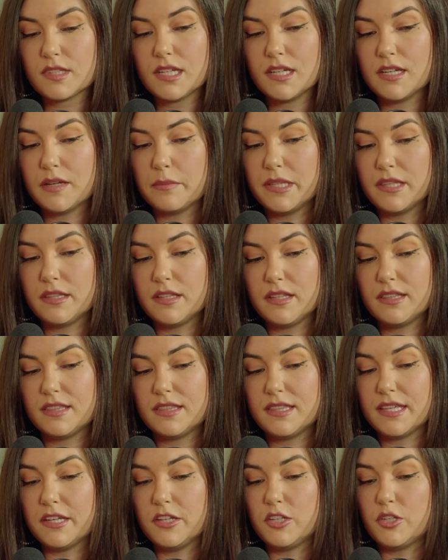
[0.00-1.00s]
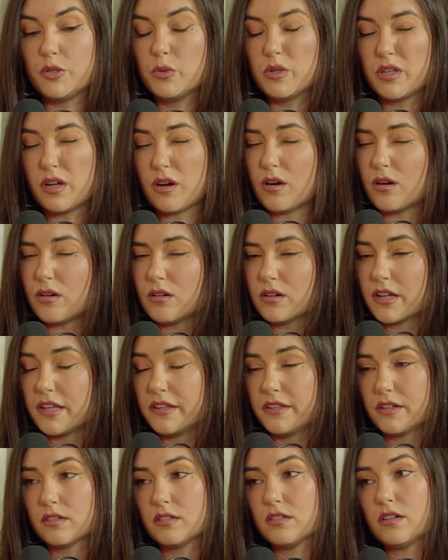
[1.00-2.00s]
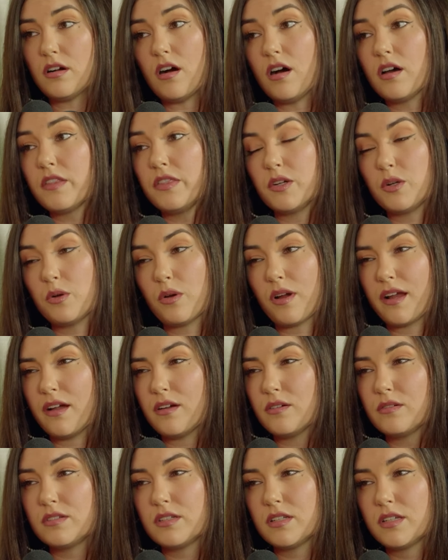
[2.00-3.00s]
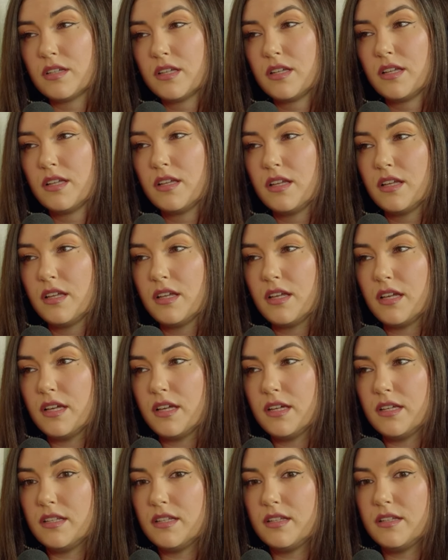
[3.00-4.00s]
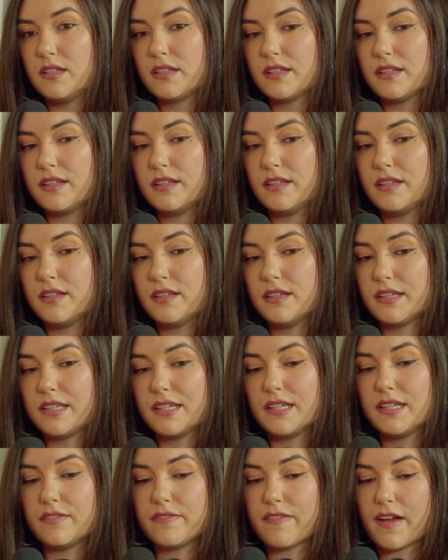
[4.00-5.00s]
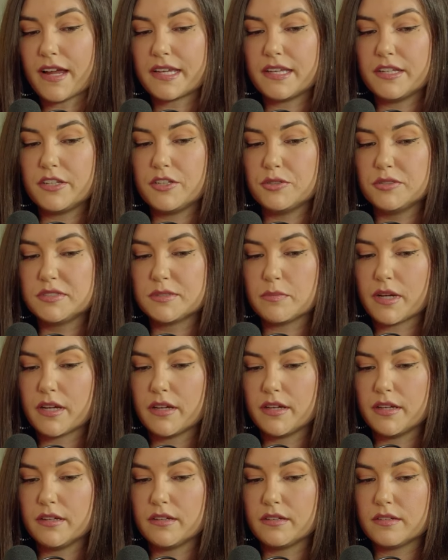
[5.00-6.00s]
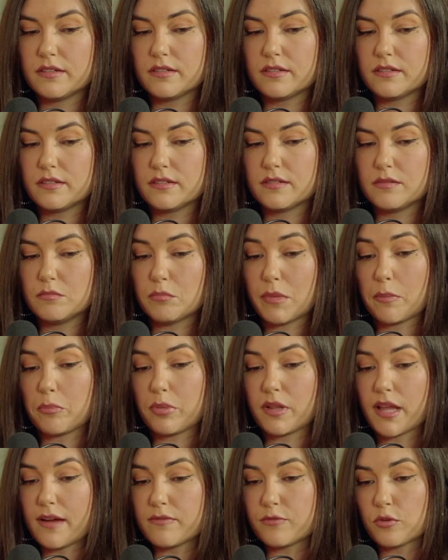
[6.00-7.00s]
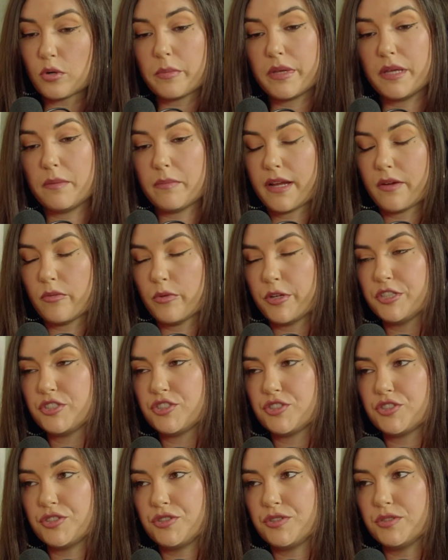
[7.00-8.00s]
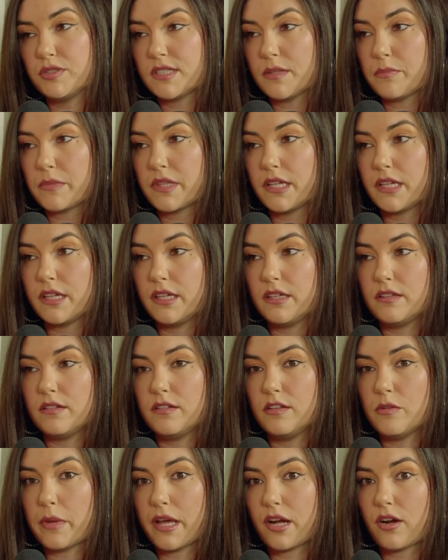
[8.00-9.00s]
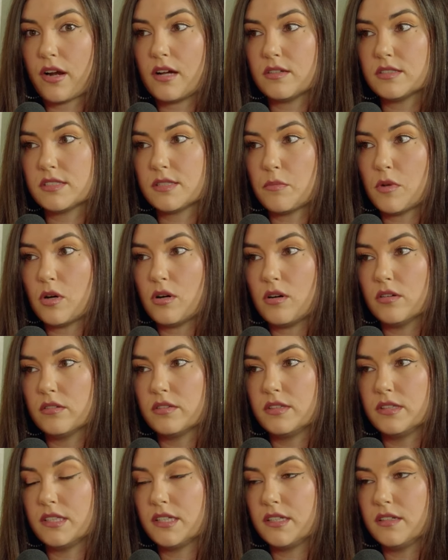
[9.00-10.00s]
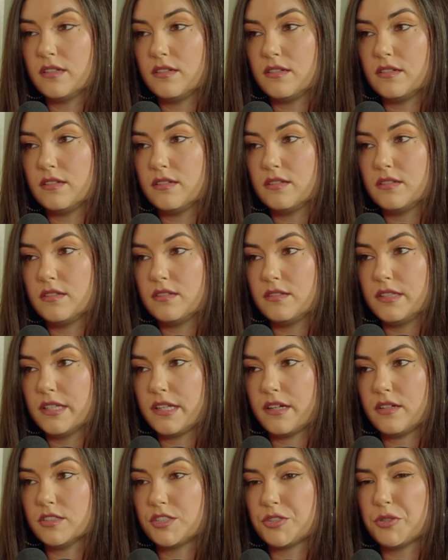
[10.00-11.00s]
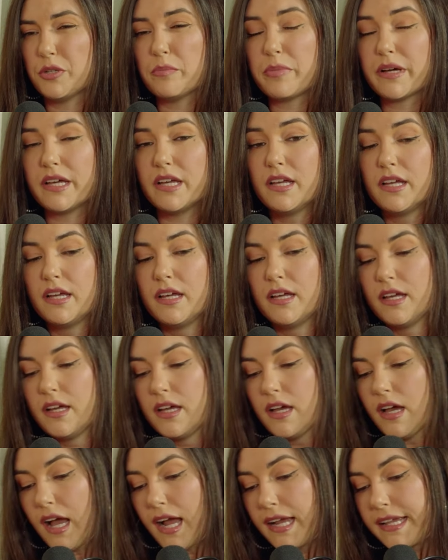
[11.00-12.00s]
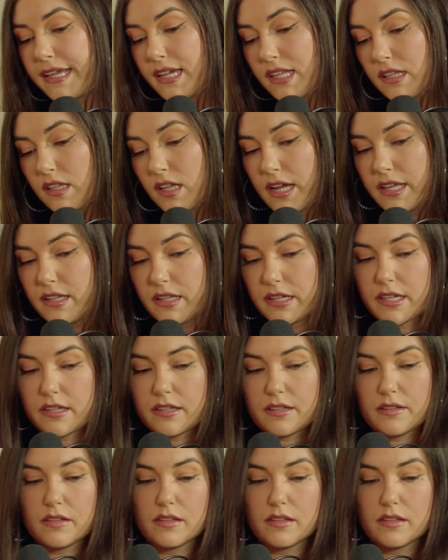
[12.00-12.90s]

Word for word: I mean, they do it all, and they're on the ground. And again, if I could use my my platform and my reach to do something no matter how small then then i'll do it but i can't lie like